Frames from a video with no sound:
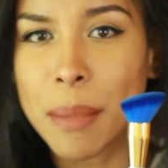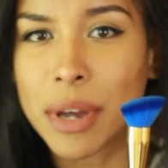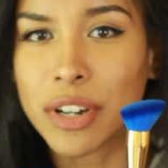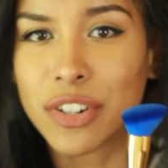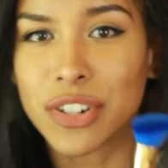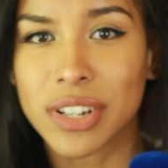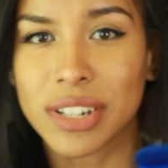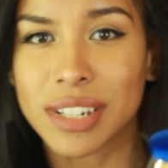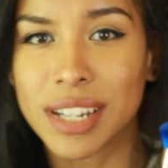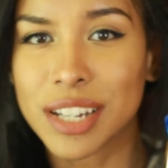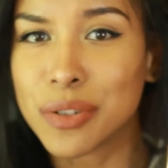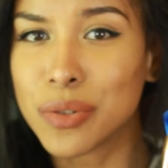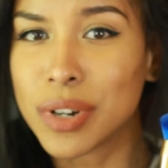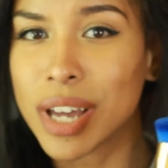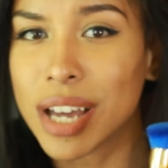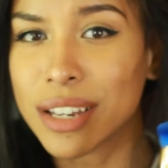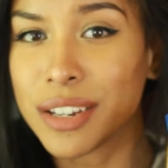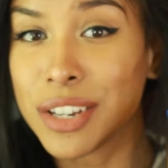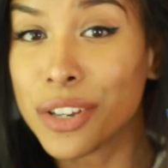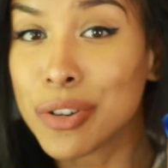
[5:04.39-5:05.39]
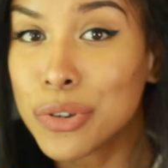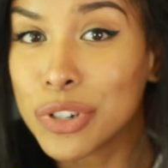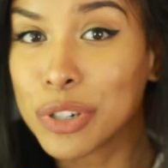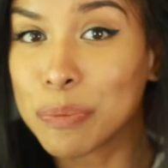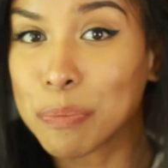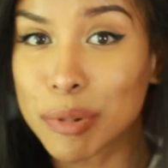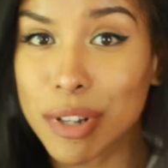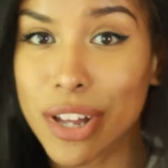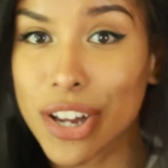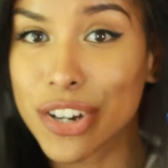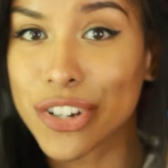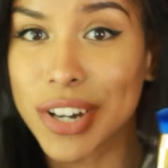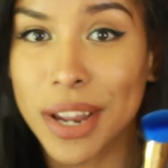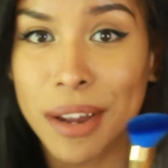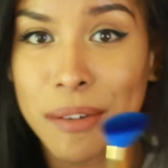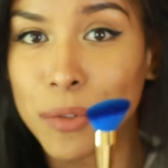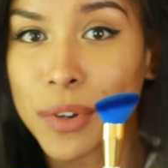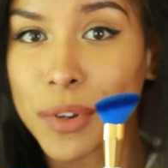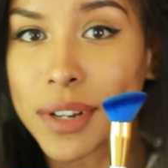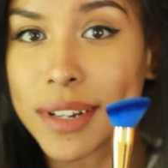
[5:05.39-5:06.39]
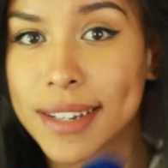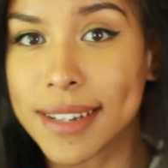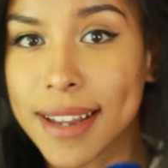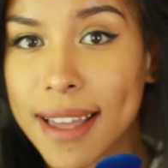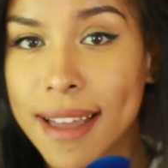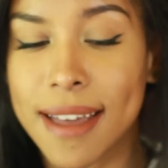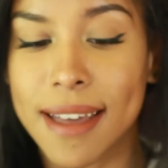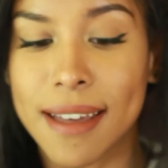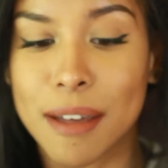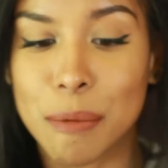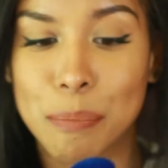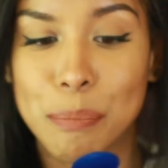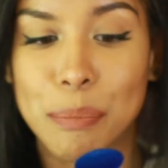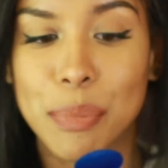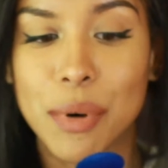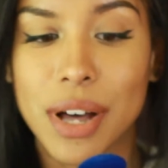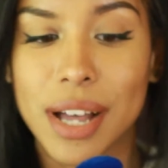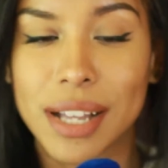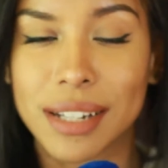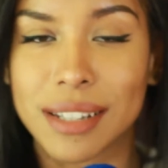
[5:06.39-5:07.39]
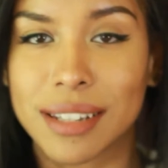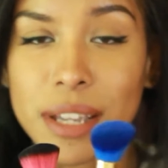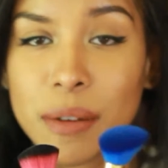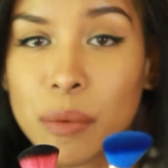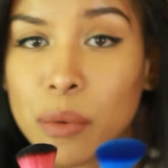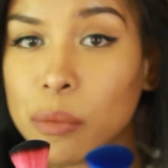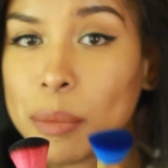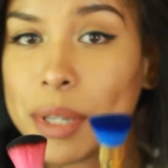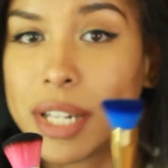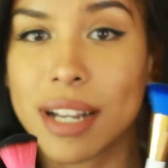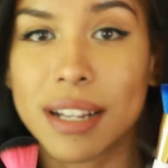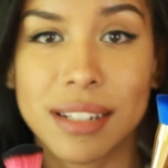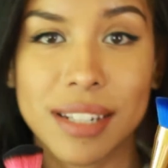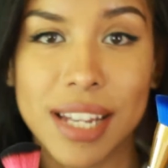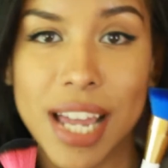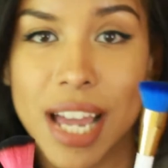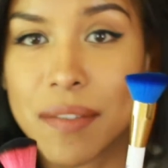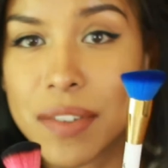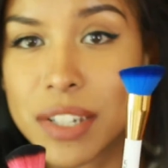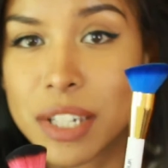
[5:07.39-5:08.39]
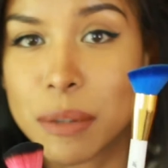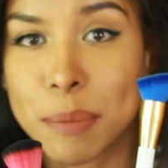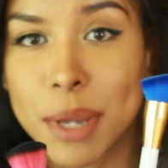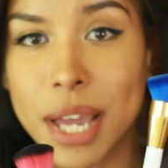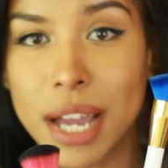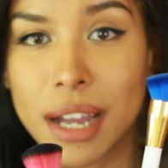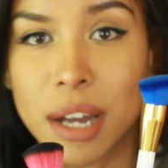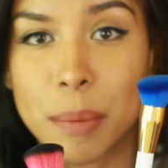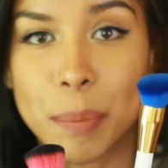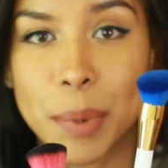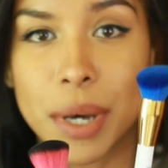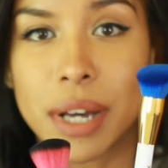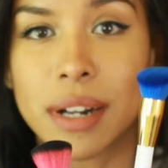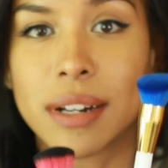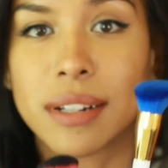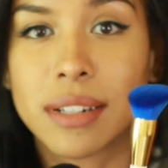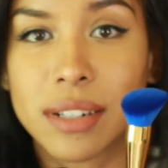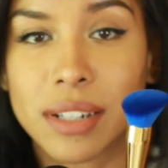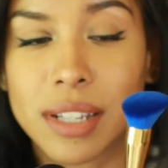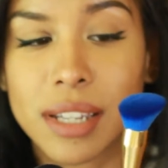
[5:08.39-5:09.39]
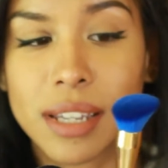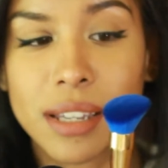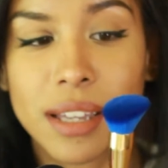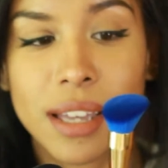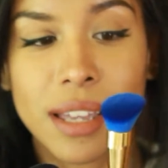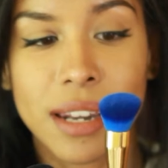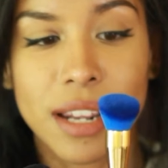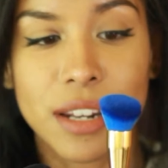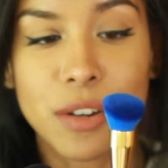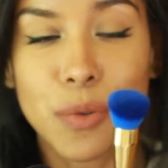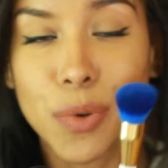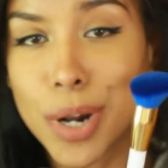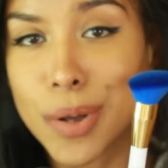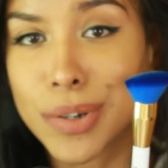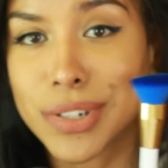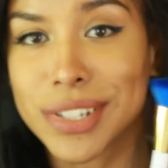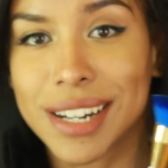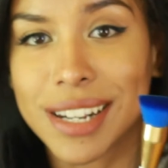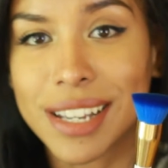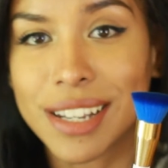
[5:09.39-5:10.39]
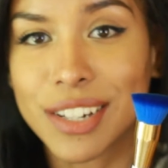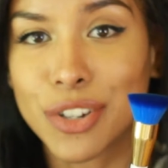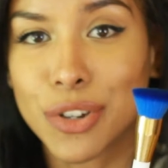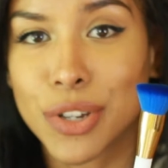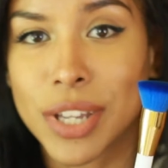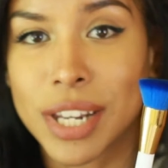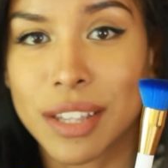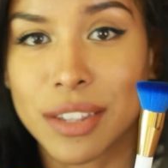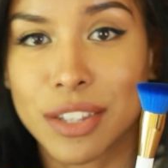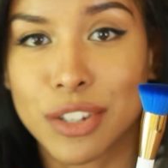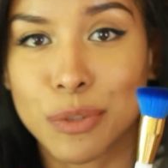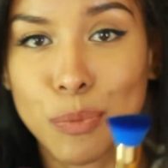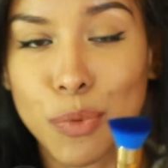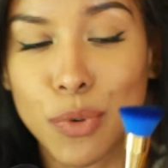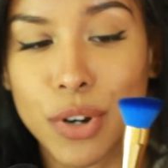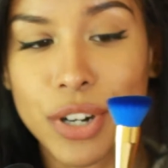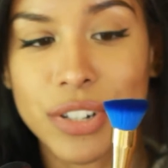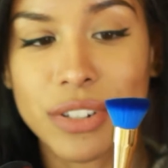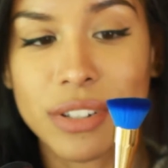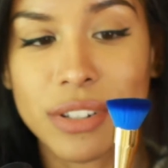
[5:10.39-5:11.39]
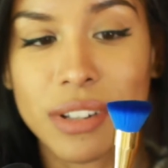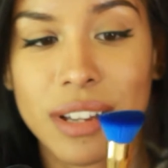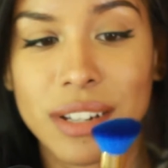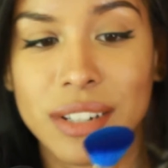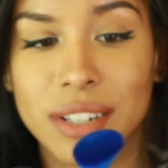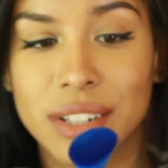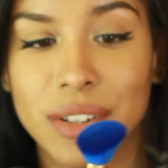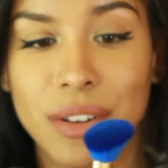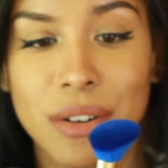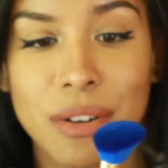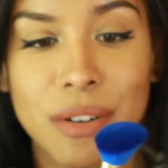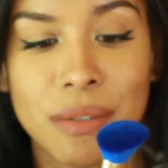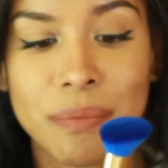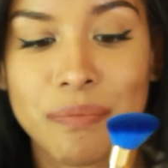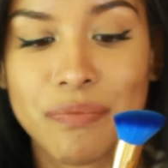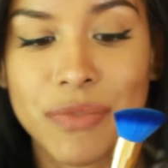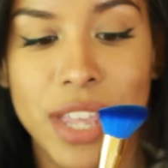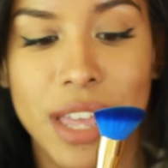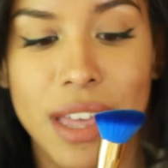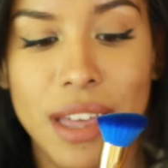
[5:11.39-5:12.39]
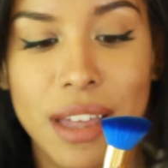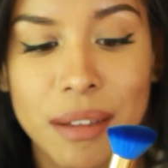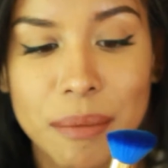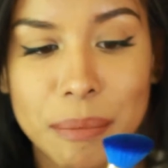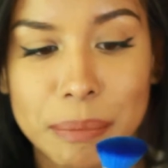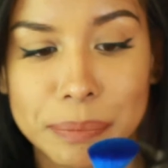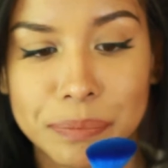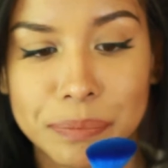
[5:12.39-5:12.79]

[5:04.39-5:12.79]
much because I do not use blush every day, but it will be nice to have as a backup, honestly, and I knew what I was getting into getting this brush set, so yeah.